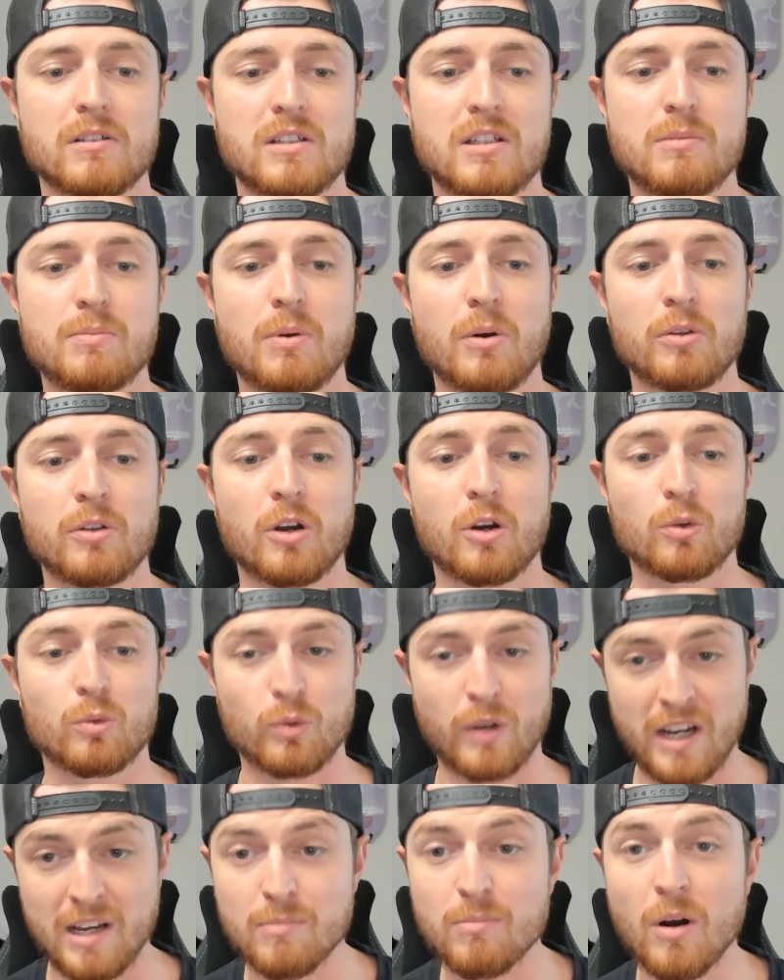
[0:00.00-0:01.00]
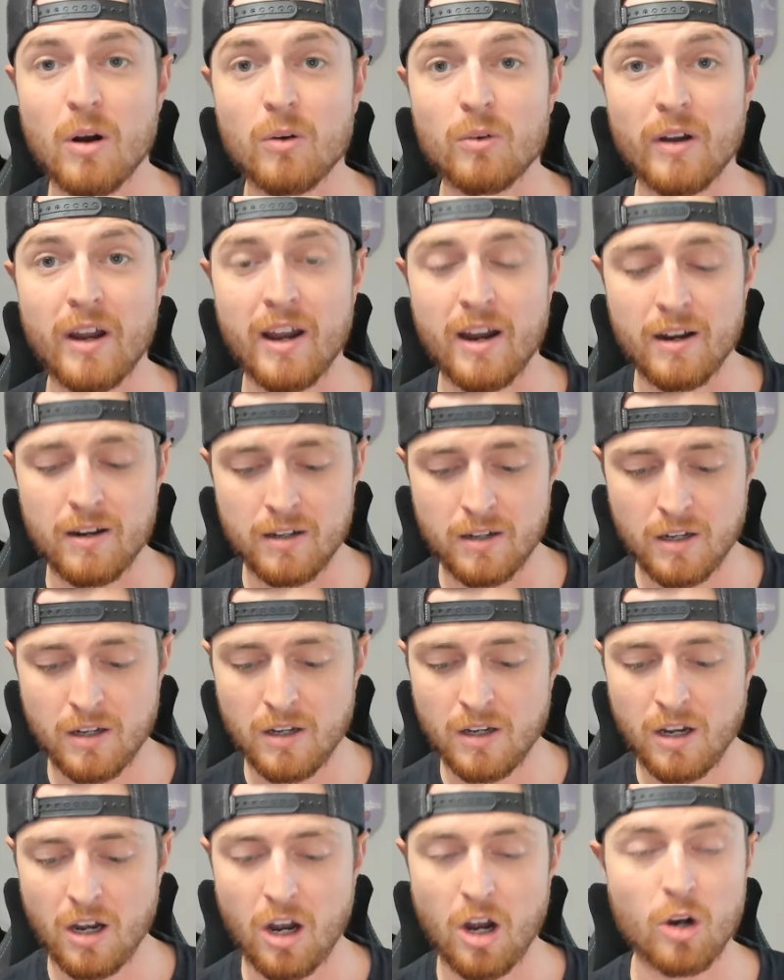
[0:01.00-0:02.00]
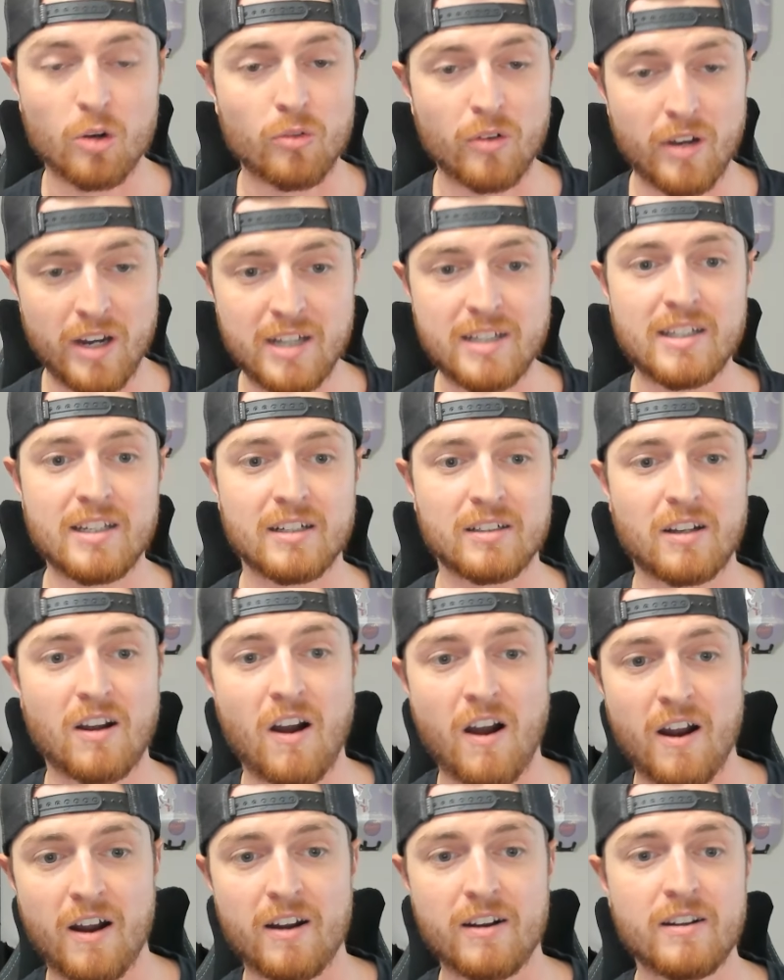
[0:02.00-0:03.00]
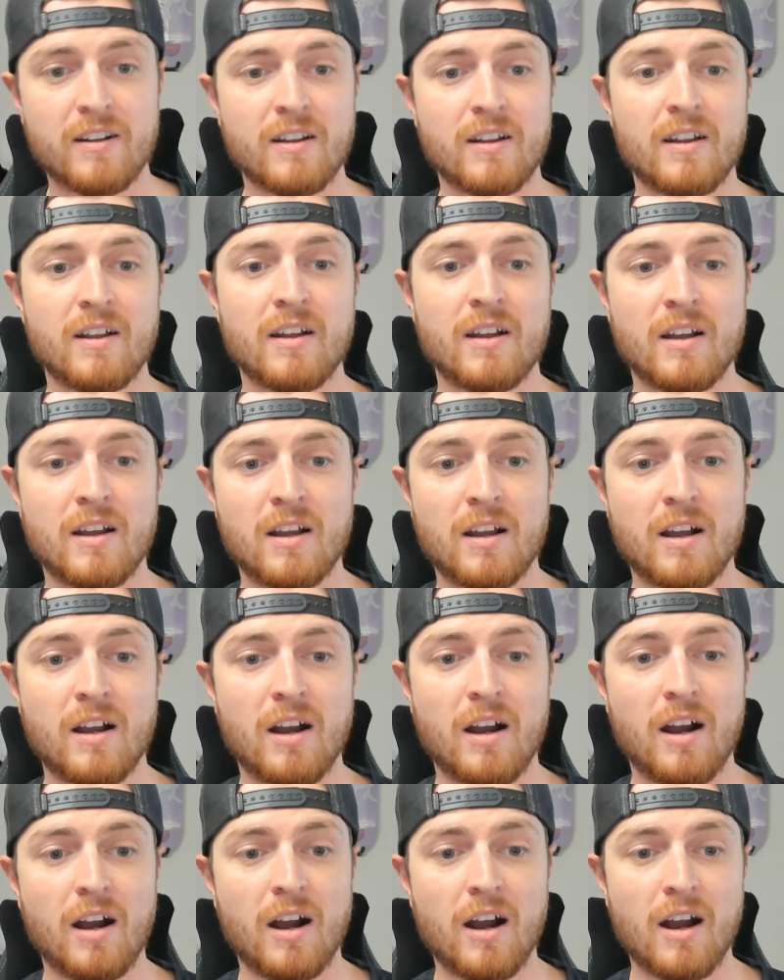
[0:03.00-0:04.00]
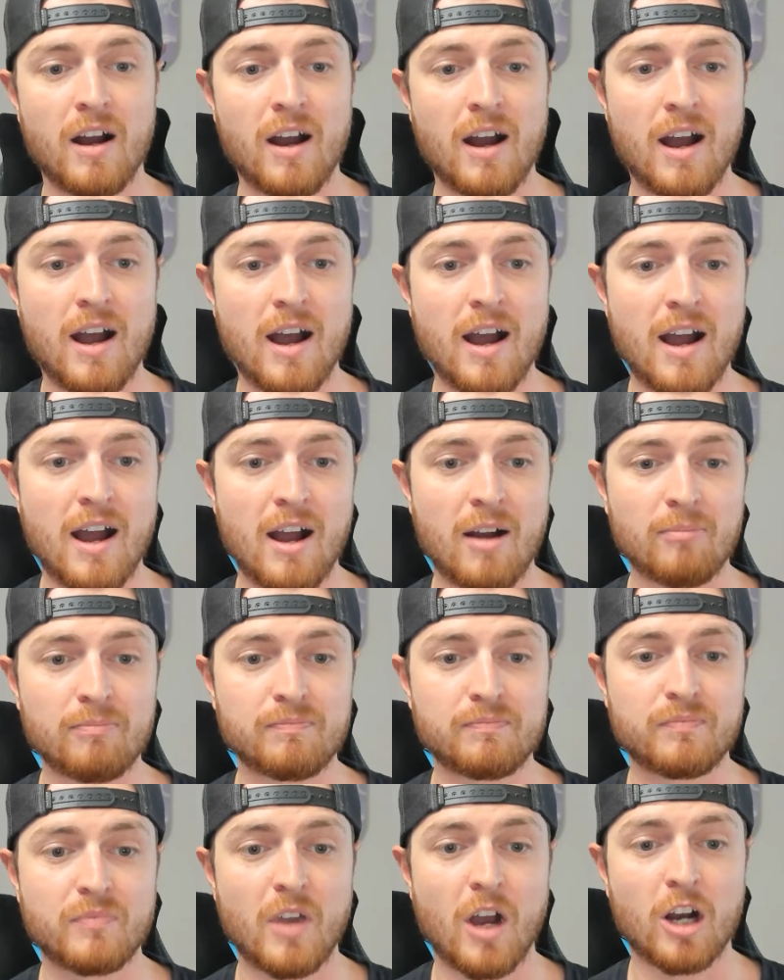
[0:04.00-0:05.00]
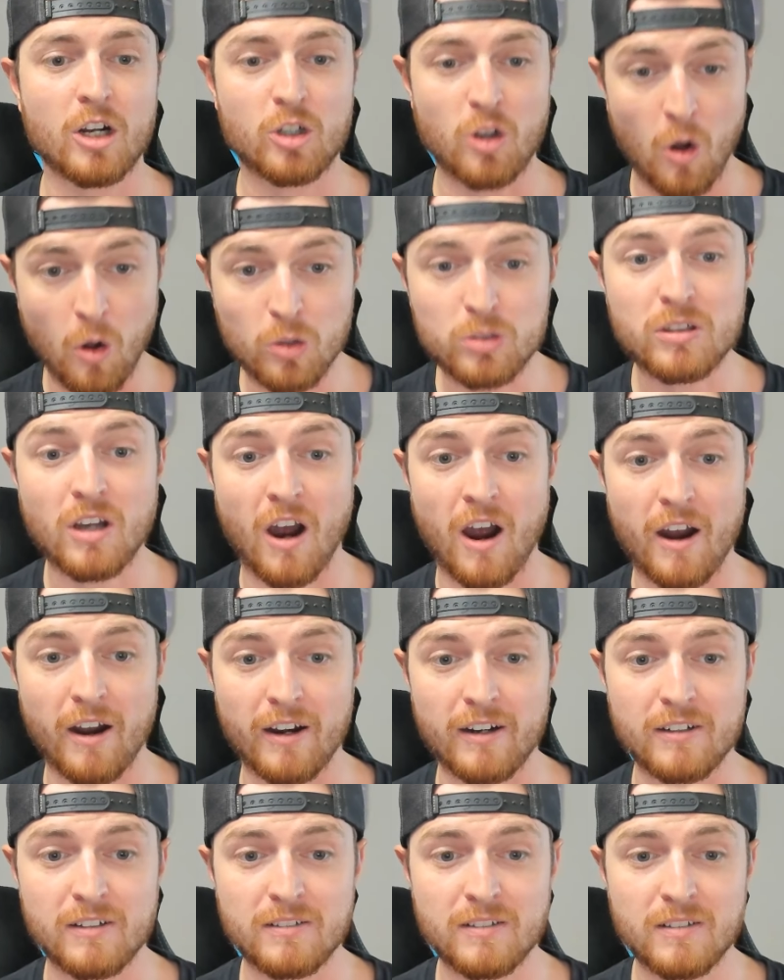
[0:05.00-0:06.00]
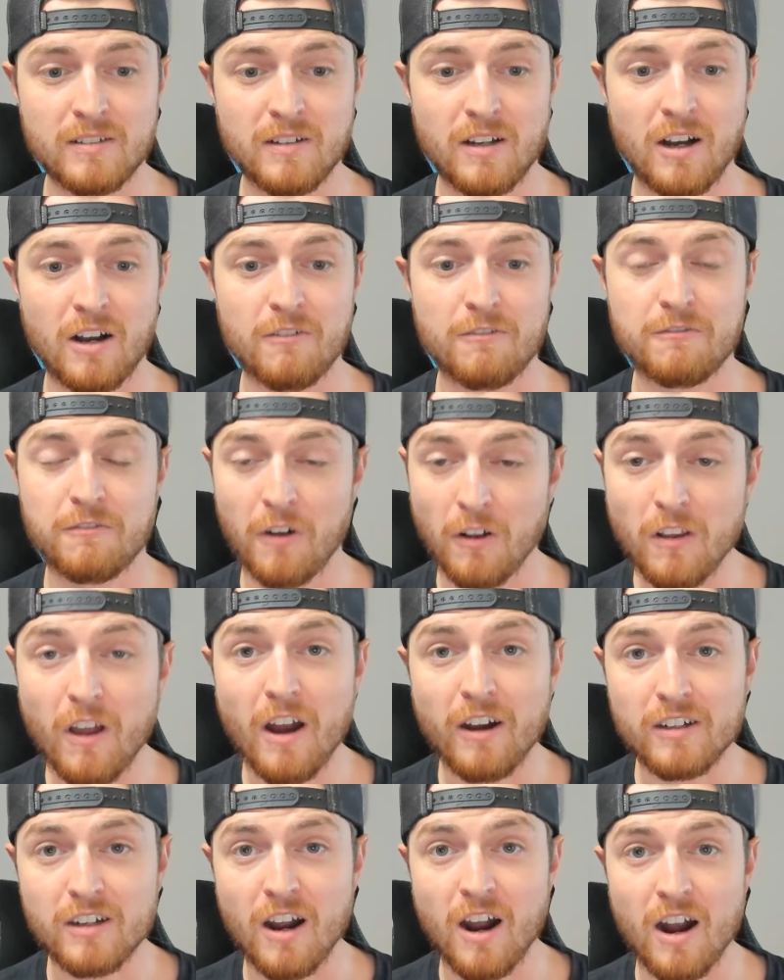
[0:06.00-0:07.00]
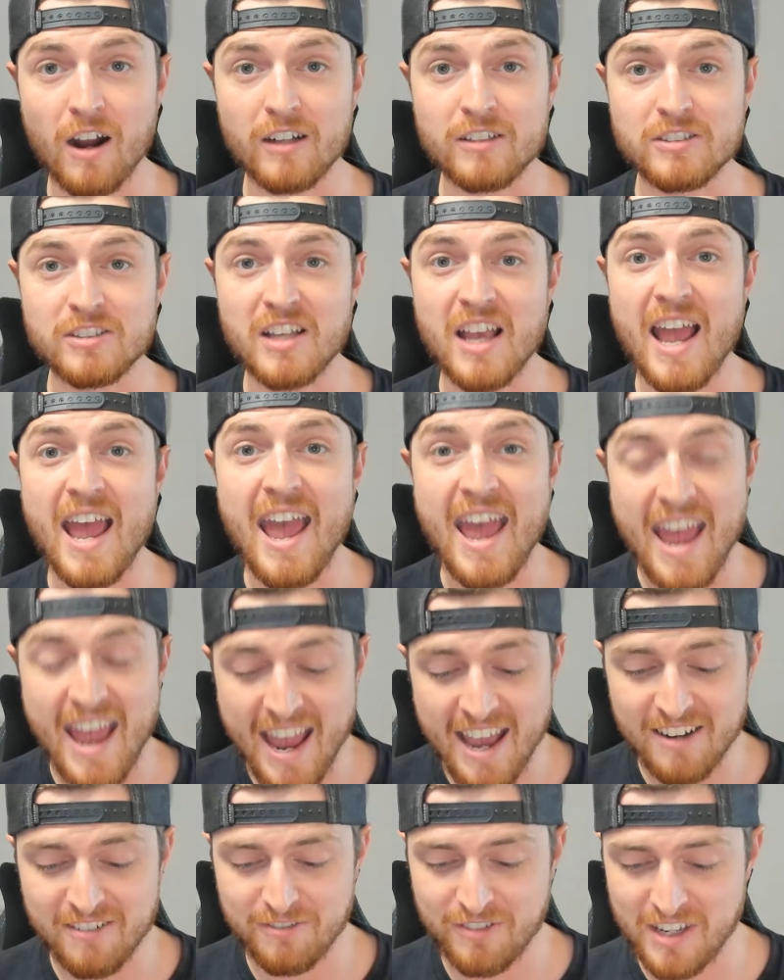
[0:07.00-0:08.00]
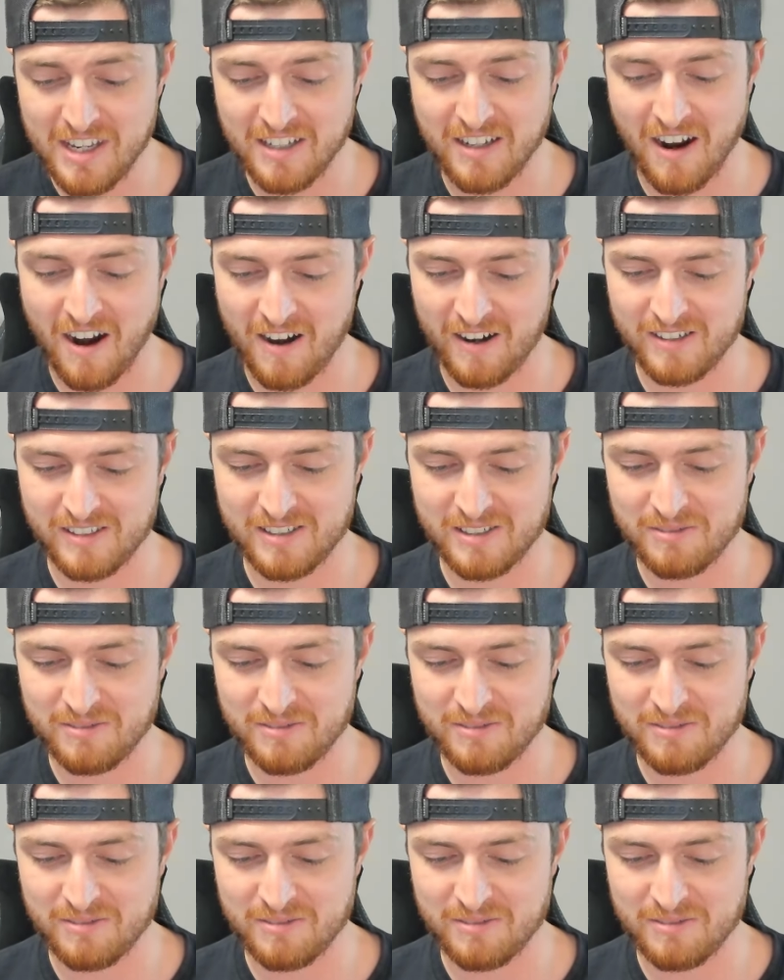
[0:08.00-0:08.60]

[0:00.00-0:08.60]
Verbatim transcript: he pulled a rainbow rare, a radiant card, um, a gold card, full art cards, and V cards.